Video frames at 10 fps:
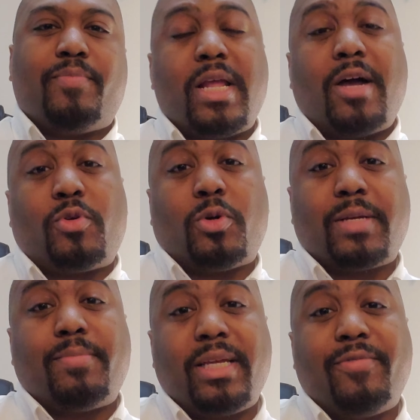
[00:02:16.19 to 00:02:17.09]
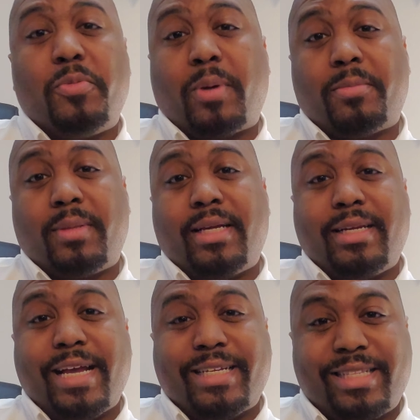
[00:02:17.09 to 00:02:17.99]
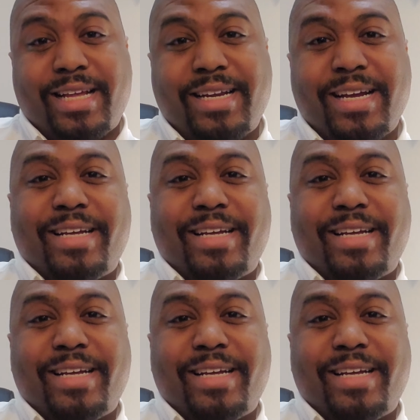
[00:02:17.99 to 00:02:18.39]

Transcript: Now, of course, I believe you probably could guess that,